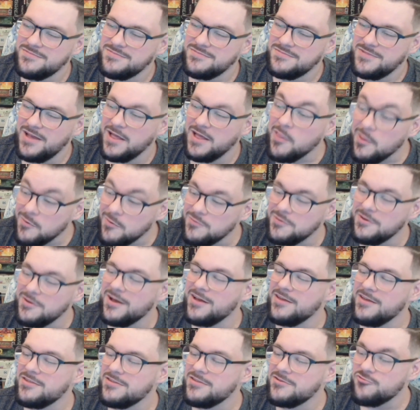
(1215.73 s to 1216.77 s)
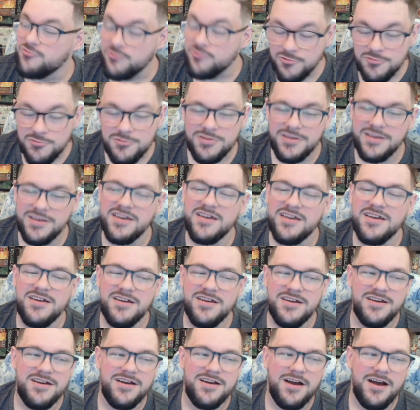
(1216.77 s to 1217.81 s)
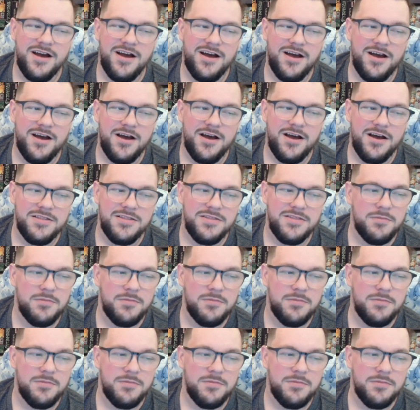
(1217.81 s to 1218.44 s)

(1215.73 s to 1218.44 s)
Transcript: I love you guys. Truly, the